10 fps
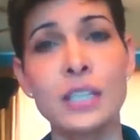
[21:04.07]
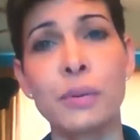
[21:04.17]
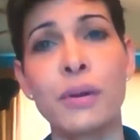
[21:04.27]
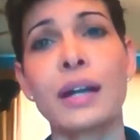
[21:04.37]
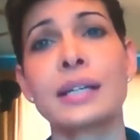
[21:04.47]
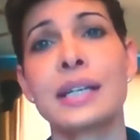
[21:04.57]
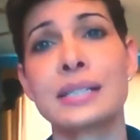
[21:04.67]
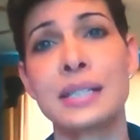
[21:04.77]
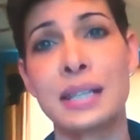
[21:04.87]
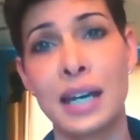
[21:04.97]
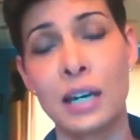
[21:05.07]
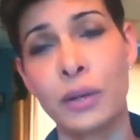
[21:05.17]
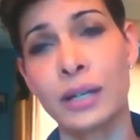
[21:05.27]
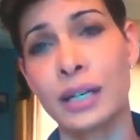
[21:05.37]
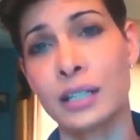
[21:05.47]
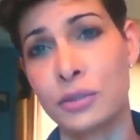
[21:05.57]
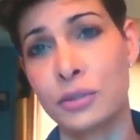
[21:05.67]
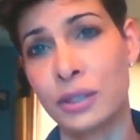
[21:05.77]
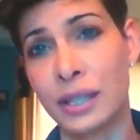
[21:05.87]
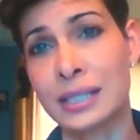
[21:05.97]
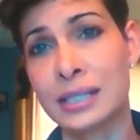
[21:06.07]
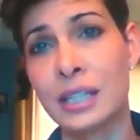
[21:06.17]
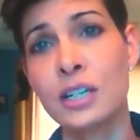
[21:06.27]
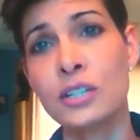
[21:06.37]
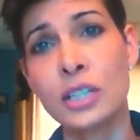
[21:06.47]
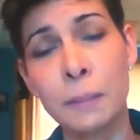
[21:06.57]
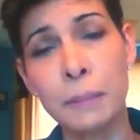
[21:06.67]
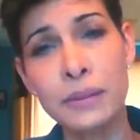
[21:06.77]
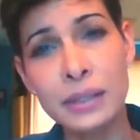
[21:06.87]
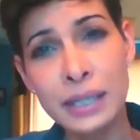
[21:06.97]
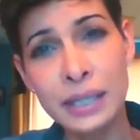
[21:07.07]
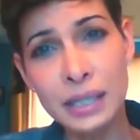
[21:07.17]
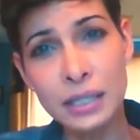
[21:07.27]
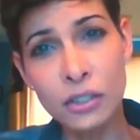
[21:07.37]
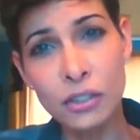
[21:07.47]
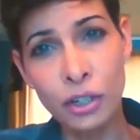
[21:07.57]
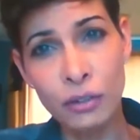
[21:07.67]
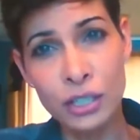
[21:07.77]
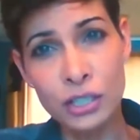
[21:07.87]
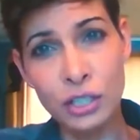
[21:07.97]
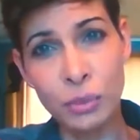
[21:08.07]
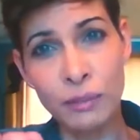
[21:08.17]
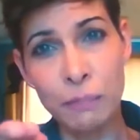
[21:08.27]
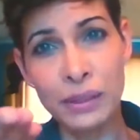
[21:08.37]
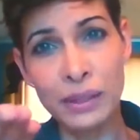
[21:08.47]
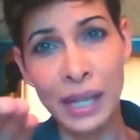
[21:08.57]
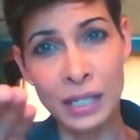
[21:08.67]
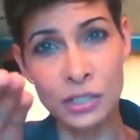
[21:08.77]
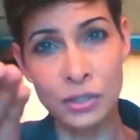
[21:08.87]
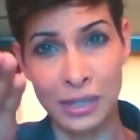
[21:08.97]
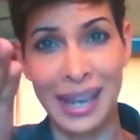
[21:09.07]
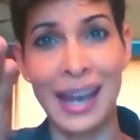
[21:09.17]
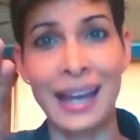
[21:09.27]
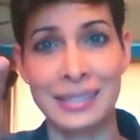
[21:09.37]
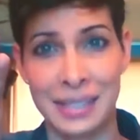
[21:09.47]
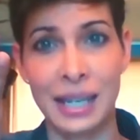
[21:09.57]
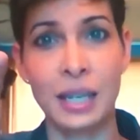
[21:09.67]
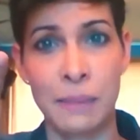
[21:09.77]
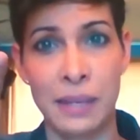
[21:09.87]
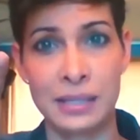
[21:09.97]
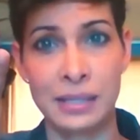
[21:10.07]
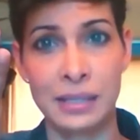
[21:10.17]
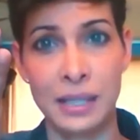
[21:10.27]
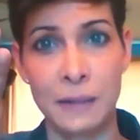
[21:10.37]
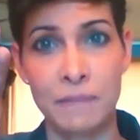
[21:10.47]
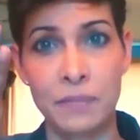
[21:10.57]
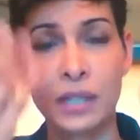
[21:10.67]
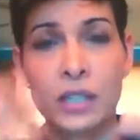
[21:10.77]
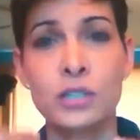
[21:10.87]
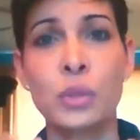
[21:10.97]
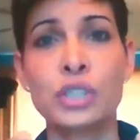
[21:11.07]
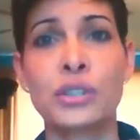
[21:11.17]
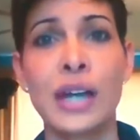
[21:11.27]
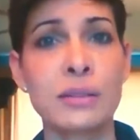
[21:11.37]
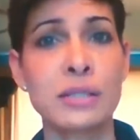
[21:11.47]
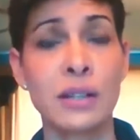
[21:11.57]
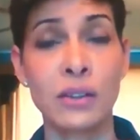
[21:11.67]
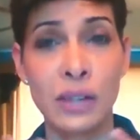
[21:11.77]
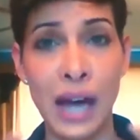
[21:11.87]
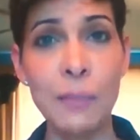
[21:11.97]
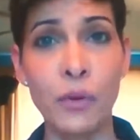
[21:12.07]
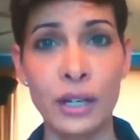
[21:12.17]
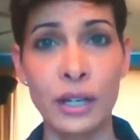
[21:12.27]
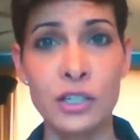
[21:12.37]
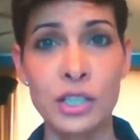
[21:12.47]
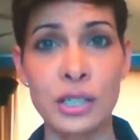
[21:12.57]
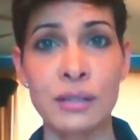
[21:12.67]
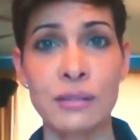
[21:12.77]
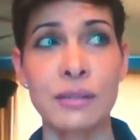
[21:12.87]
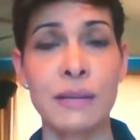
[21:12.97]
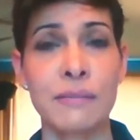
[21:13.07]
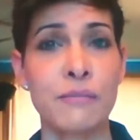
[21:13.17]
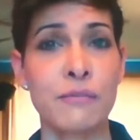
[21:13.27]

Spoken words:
This product has the thyroid and adrenal glands to completely nourish and replenish your gas tank, basically, which allows a lot more energy,